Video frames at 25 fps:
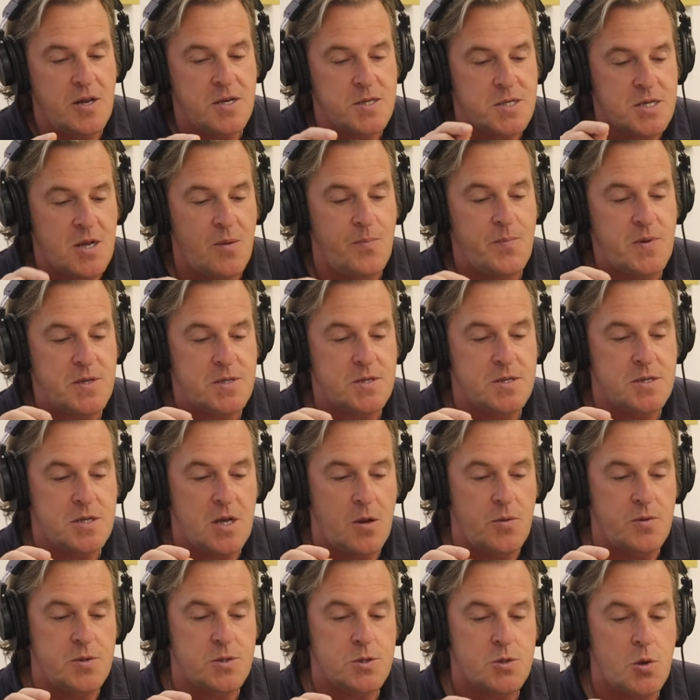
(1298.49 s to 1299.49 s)
some business
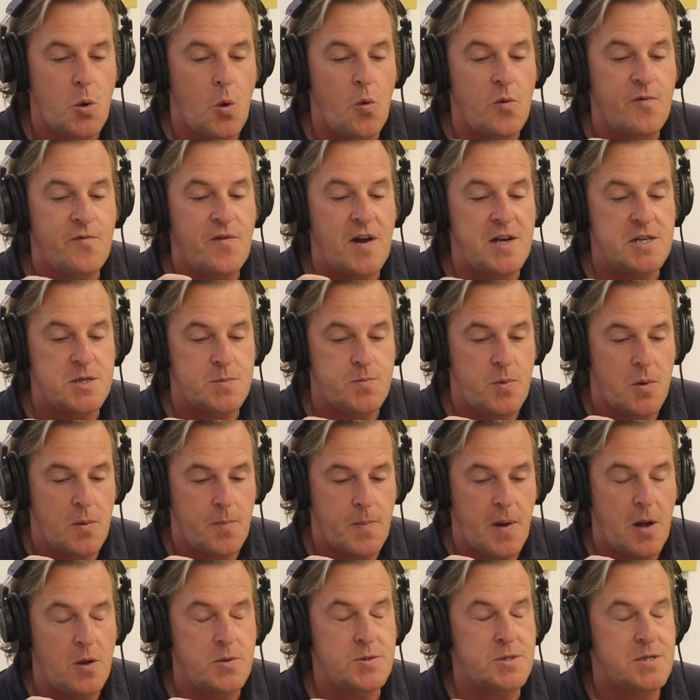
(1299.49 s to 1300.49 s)
owners call Facebook
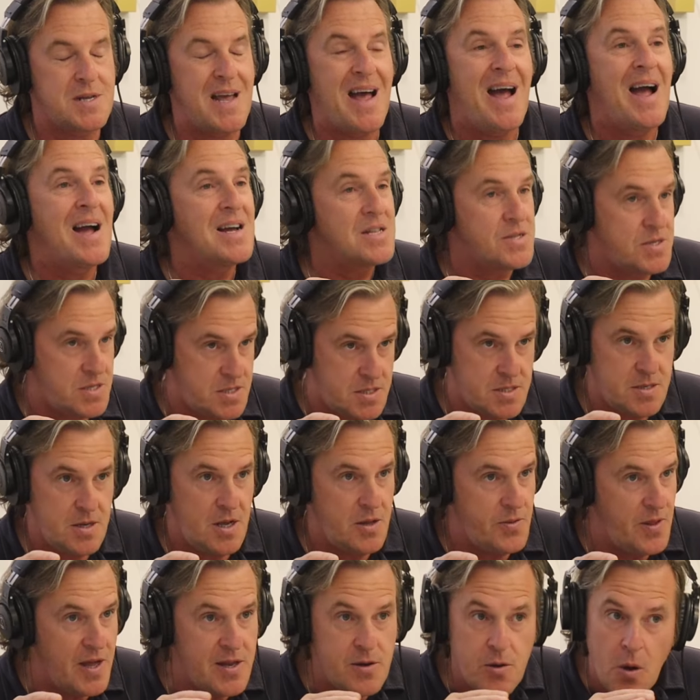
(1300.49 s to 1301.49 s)
posts ads,
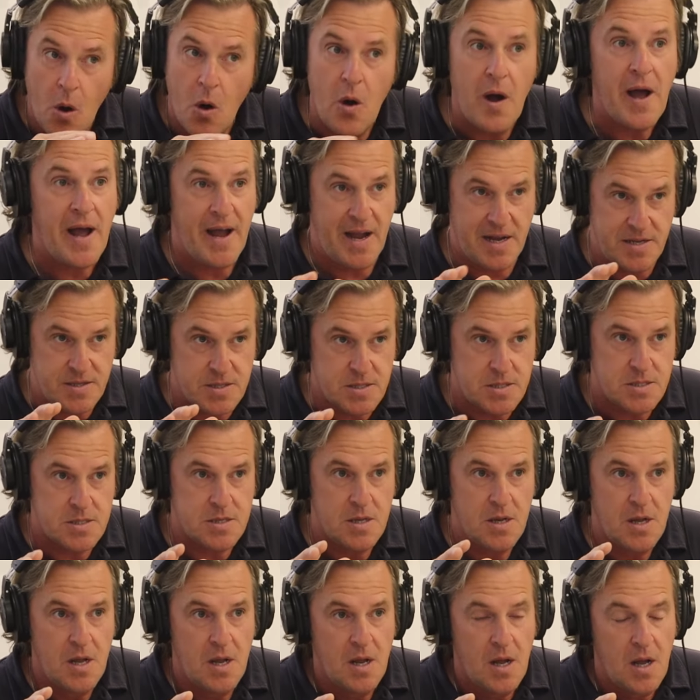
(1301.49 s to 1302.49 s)
and they're not ads.
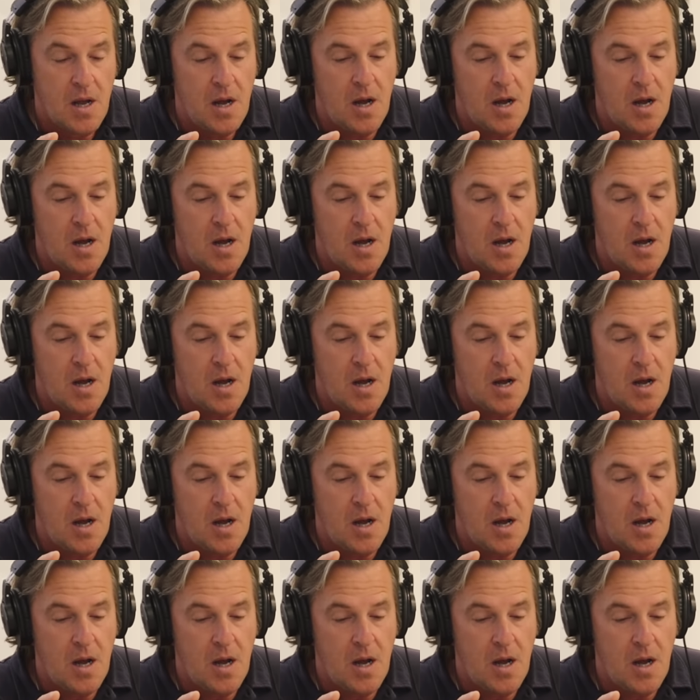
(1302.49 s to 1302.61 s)
Yeah, yeah.